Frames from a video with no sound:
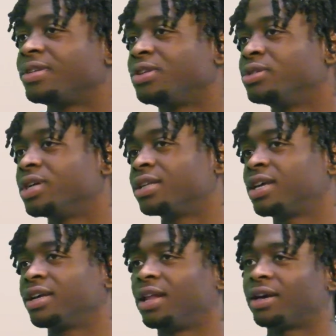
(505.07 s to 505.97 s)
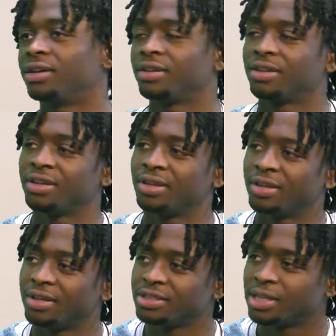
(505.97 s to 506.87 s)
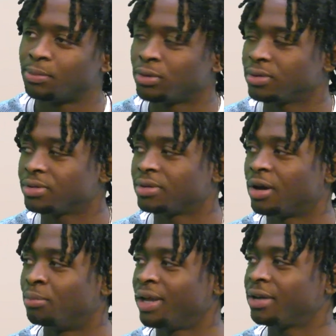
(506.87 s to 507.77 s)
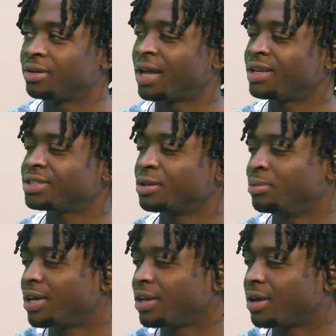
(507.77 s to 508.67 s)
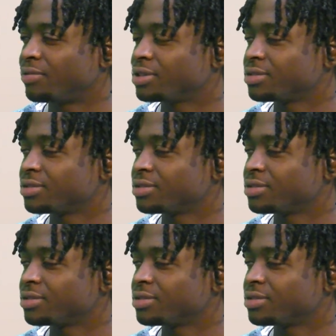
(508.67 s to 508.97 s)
usually I take a simple, blank, not necessarily a blank canvas.